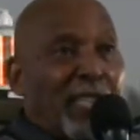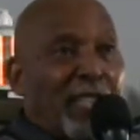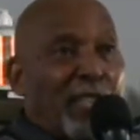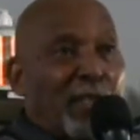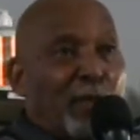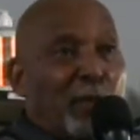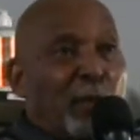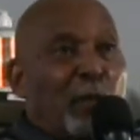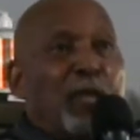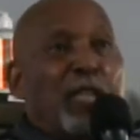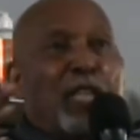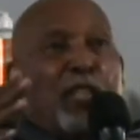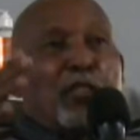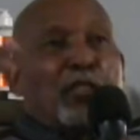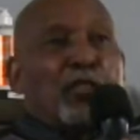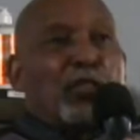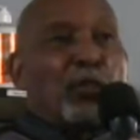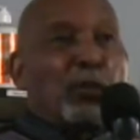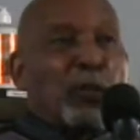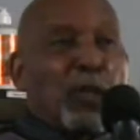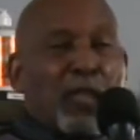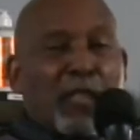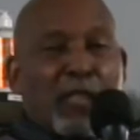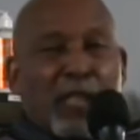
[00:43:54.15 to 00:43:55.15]
Through
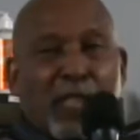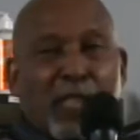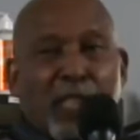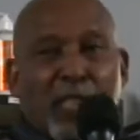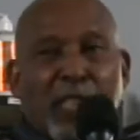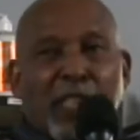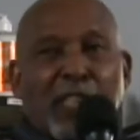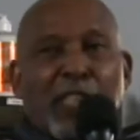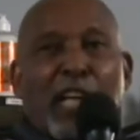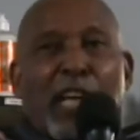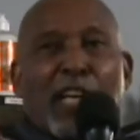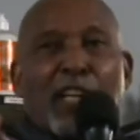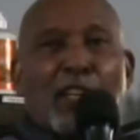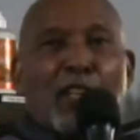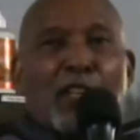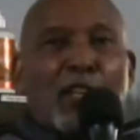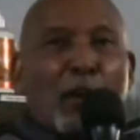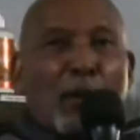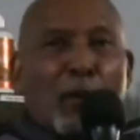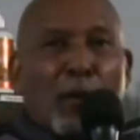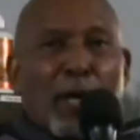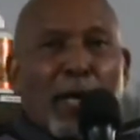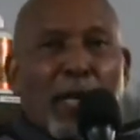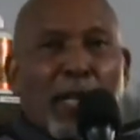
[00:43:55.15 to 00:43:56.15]
disunity, not
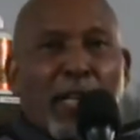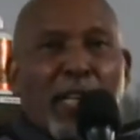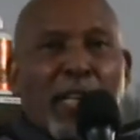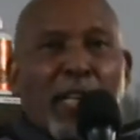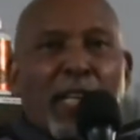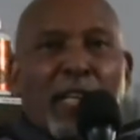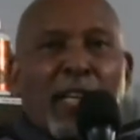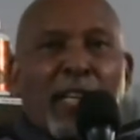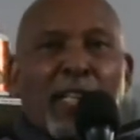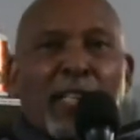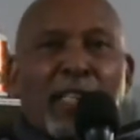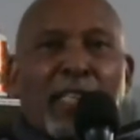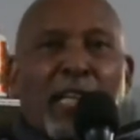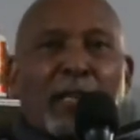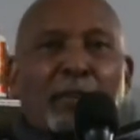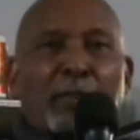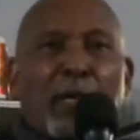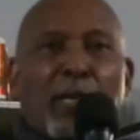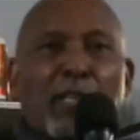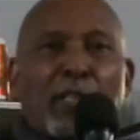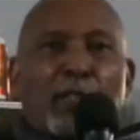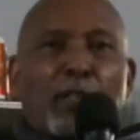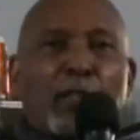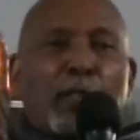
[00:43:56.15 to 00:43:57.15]
knowing that my
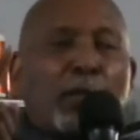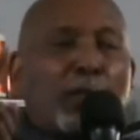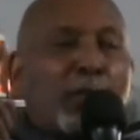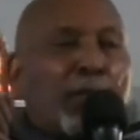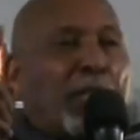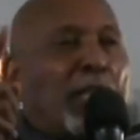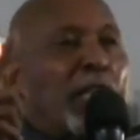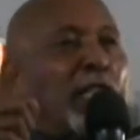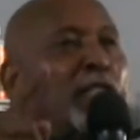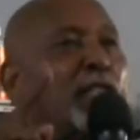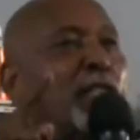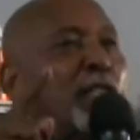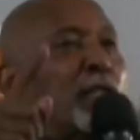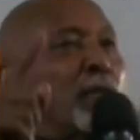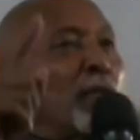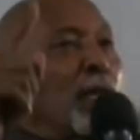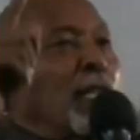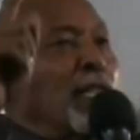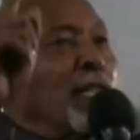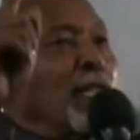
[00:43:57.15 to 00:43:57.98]
unification around